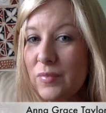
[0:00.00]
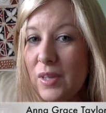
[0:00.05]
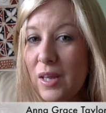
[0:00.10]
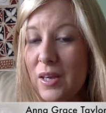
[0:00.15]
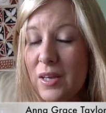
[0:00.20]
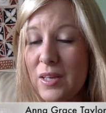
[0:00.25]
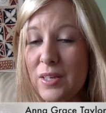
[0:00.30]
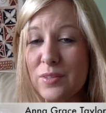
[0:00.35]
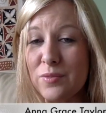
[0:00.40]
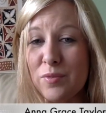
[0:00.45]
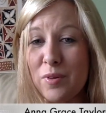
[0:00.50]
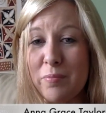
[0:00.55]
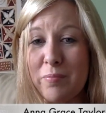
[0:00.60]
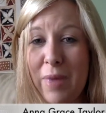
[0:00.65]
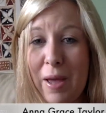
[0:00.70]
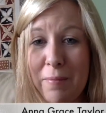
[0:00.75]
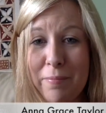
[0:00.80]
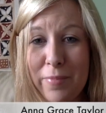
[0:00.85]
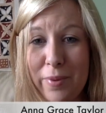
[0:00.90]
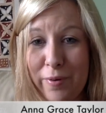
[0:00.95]
is
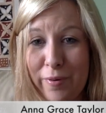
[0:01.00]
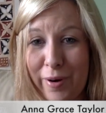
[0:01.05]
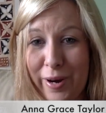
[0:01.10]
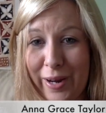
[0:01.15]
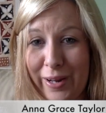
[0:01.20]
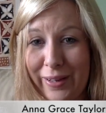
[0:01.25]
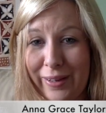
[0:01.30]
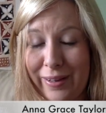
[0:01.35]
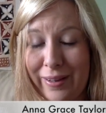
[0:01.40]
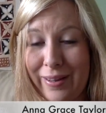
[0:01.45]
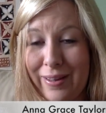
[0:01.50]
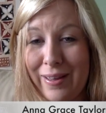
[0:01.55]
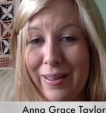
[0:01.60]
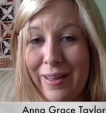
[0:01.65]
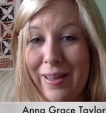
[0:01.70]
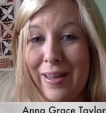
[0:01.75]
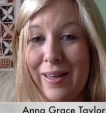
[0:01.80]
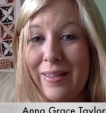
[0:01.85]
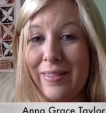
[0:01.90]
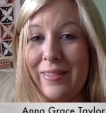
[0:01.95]
remembering
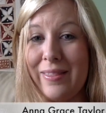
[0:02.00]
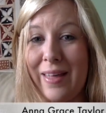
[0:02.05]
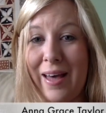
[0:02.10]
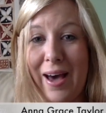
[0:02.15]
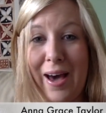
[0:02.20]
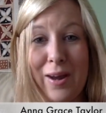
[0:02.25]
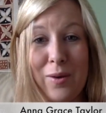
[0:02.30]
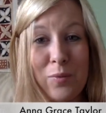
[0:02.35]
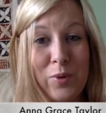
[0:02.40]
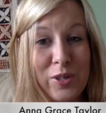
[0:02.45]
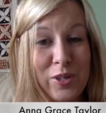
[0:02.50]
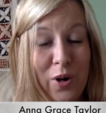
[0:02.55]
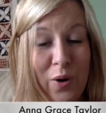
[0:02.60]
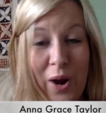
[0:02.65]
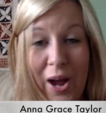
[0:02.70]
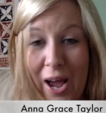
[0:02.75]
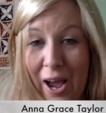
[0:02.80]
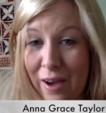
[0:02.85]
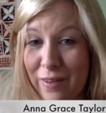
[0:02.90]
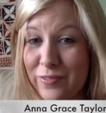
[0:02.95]
that we don't
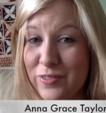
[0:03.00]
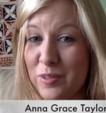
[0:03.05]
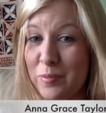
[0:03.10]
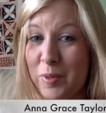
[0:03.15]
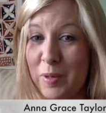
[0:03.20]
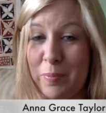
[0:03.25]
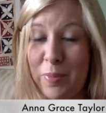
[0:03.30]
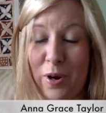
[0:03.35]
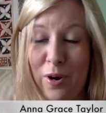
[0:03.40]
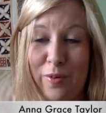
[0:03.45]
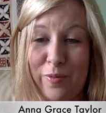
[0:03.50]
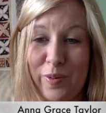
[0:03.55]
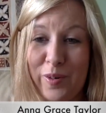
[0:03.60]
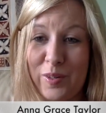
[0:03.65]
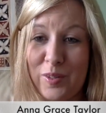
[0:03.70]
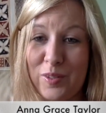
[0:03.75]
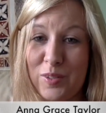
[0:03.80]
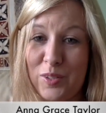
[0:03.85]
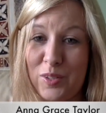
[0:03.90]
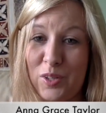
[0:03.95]
have to be perfect
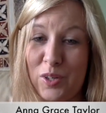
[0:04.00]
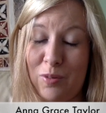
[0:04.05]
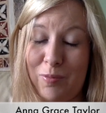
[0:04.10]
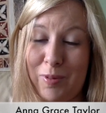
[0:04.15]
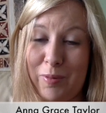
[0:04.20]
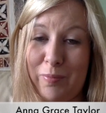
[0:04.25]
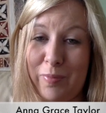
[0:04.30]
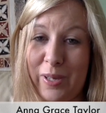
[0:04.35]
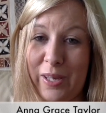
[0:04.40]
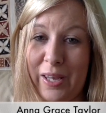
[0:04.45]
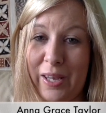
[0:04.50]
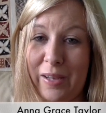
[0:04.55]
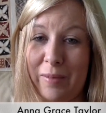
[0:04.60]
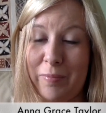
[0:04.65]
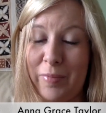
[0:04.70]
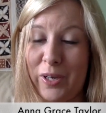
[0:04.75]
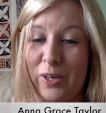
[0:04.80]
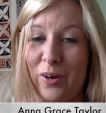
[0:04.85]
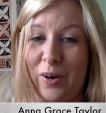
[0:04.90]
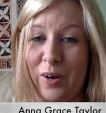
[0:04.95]
as a human being
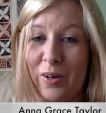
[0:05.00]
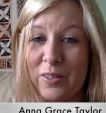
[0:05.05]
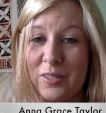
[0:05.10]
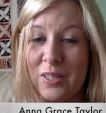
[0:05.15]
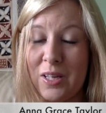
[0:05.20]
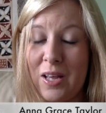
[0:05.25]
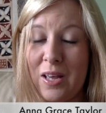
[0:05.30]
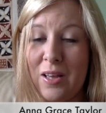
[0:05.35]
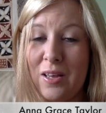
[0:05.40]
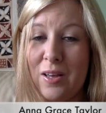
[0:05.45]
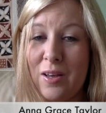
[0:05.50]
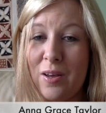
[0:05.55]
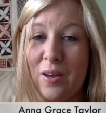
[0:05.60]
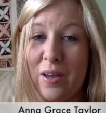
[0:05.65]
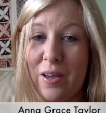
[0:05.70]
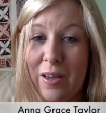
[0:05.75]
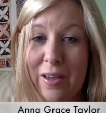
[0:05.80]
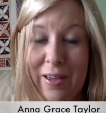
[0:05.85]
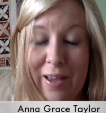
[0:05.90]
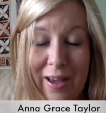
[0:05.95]
because
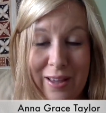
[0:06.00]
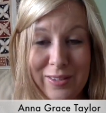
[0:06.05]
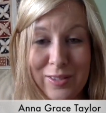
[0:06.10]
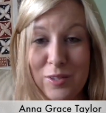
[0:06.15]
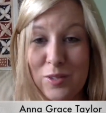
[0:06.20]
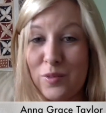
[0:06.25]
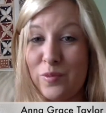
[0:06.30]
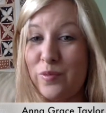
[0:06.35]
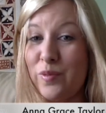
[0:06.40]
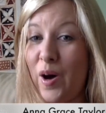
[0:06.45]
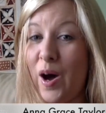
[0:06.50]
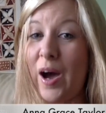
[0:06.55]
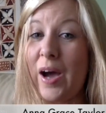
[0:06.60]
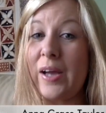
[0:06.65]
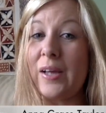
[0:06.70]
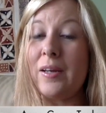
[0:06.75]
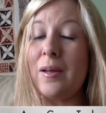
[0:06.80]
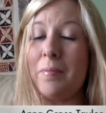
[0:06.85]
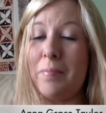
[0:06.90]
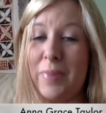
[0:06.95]
as a
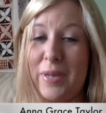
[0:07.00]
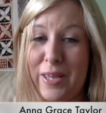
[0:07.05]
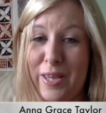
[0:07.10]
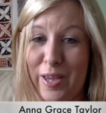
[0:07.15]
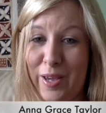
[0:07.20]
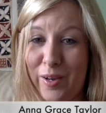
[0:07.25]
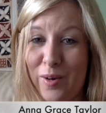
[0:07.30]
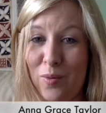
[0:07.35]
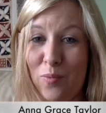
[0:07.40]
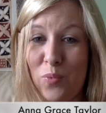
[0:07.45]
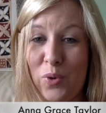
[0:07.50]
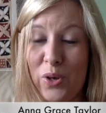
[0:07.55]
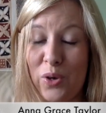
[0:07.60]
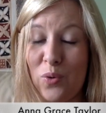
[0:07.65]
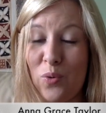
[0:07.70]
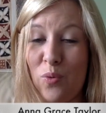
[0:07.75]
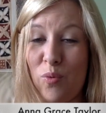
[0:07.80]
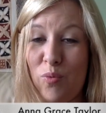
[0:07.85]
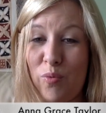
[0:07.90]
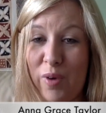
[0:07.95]
divine being we
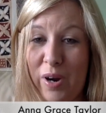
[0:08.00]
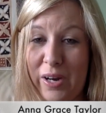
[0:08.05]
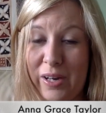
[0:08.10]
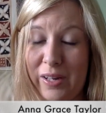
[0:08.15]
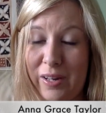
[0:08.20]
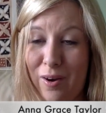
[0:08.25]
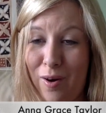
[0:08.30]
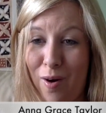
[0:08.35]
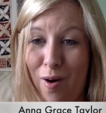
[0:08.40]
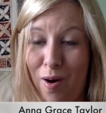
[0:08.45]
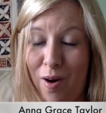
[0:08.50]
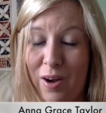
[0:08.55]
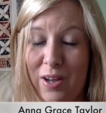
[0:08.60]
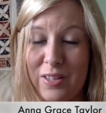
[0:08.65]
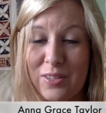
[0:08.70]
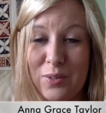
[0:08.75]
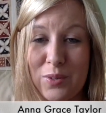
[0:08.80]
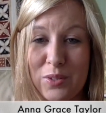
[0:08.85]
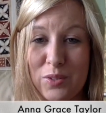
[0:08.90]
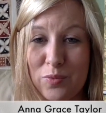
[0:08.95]
already are.
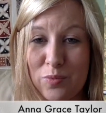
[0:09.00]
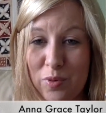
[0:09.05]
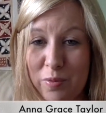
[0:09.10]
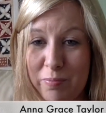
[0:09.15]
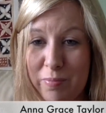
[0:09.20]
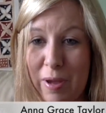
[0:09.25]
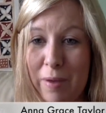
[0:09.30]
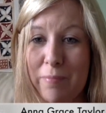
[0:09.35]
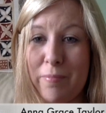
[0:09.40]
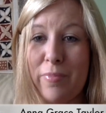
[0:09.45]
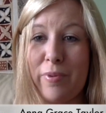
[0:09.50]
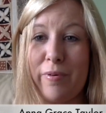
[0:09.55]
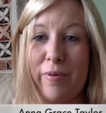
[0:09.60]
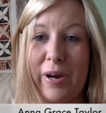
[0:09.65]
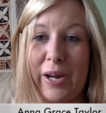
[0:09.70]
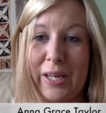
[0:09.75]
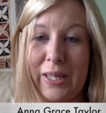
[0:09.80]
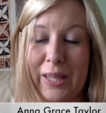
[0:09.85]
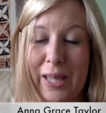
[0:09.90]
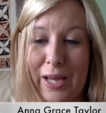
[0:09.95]
So it's
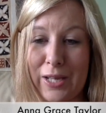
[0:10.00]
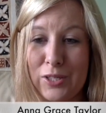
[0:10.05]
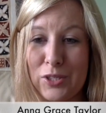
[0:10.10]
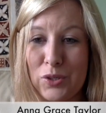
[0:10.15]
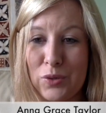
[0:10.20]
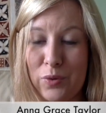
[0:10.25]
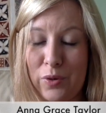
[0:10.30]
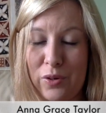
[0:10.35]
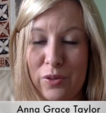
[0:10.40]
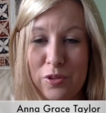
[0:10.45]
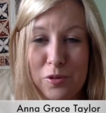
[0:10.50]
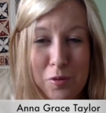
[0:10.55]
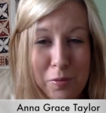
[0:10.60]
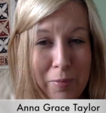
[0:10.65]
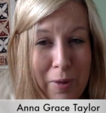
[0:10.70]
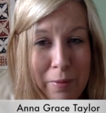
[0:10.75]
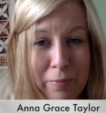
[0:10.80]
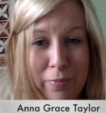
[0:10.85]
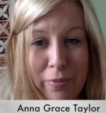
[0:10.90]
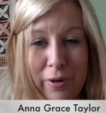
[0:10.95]
remembering that truth,
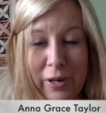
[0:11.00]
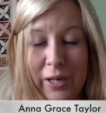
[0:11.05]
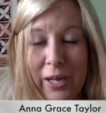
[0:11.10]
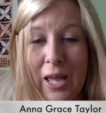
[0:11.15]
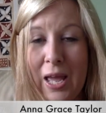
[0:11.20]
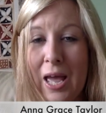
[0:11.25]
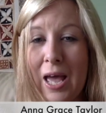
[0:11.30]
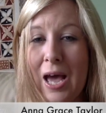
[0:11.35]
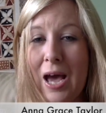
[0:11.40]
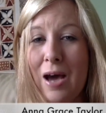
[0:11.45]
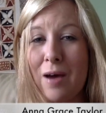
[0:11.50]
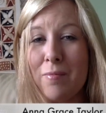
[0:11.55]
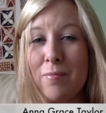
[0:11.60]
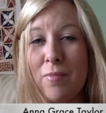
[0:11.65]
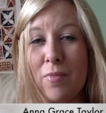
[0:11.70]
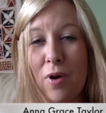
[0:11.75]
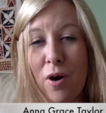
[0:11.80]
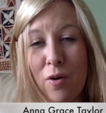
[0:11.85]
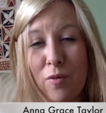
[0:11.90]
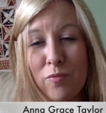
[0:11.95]
remembering and,
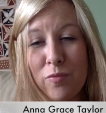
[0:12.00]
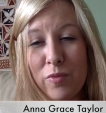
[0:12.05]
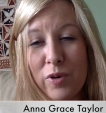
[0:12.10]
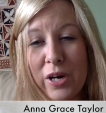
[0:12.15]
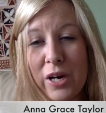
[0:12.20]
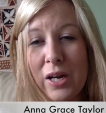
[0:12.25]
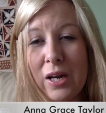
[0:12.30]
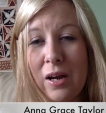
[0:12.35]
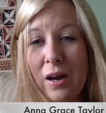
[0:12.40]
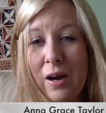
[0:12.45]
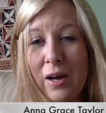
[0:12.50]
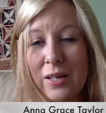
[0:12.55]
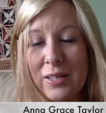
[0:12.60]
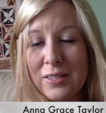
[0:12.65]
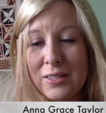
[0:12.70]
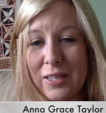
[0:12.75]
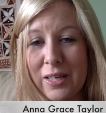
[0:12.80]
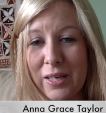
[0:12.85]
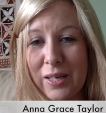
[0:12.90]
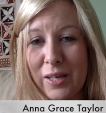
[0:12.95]
um, and
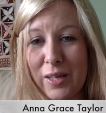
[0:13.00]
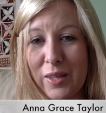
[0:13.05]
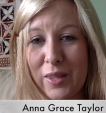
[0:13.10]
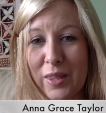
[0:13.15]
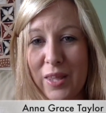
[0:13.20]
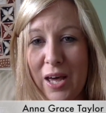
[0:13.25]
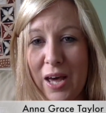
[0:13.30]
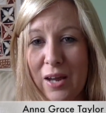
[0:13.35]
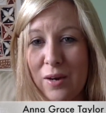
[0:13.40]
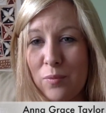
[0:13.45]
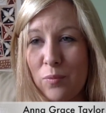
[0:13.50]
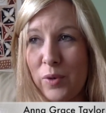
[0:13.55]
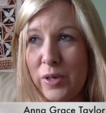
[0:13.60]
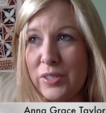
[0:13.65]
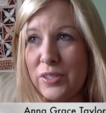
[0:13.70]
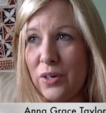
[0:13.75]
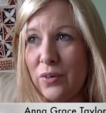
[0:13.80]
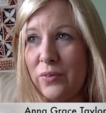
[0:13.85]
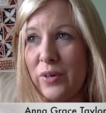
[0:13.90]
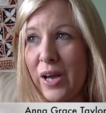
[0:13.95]
realizing that we
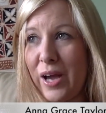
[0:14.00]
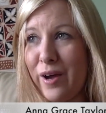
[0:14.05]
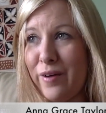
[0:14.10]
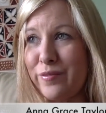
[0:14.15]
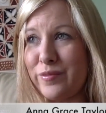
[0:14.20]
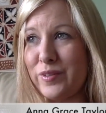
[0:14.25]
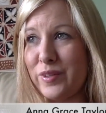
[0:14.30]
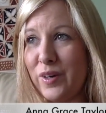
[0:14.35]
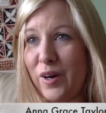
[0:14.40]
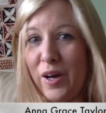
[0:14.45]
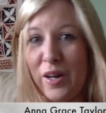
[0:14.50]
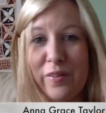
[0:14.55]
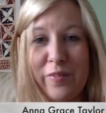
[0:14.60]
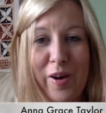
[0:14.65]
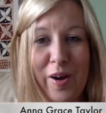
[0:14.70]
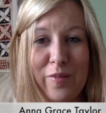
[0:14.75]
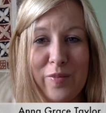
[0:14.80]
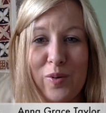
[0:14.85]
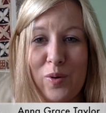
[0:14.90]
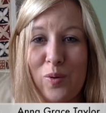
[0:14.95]
don't have to kind of
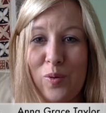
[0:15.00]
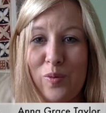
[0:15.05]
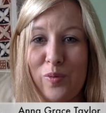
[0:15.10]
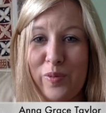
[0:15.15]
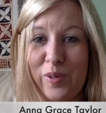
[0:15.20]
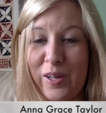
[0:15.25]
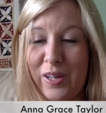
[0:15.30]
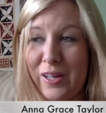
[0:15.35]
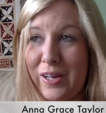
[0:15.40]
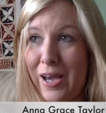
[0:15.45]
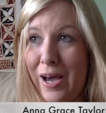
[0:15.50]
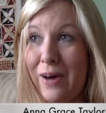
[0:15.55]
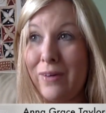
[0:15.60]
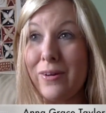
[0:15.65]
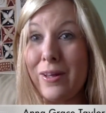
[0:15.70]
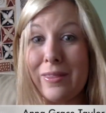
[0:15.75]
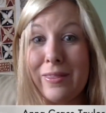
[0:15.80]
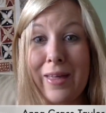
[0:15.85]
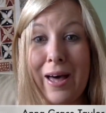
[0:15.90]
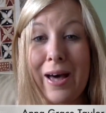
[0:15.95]
have it all figured out.
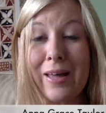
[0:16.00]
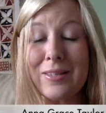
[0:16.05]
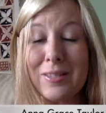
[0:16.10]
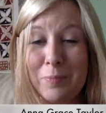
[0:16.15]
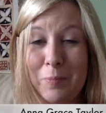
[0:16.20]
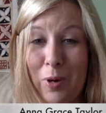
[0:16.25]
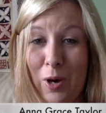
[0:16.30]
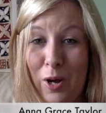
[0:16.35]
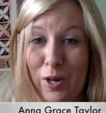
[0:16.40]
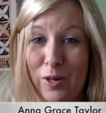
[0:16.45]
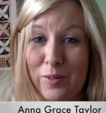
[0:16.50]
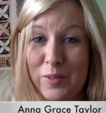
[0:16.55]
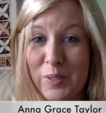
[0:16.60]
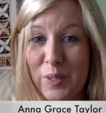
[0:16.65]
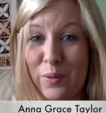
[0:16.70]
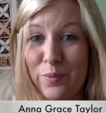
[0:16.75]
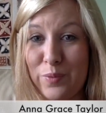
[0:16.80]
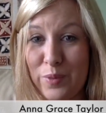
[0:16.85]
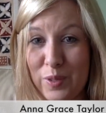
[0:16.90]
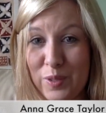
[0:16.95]
And that's part of
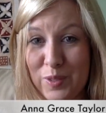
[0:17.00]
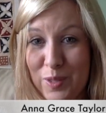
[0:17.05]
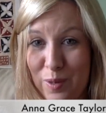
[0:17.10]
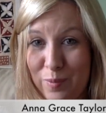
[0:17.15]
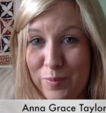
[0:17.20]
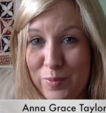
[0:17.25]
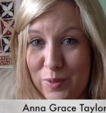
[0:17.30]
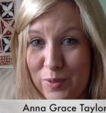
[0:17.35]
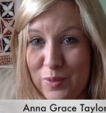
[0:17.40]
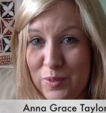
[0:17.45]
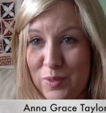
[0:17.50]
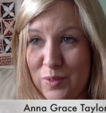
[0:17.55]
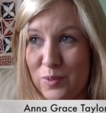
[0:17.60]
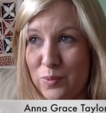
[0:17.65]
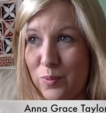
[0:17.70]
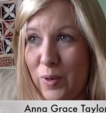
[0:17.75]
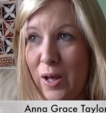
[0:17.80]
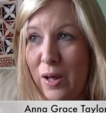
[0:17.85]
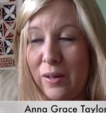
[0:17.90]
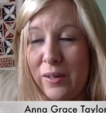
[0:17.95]
self acceptance as
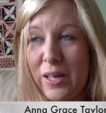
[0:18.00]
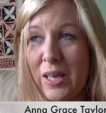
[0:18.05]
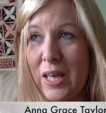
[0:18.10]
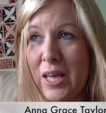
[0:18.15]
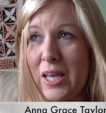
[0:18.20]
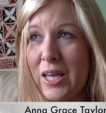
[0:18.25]
well.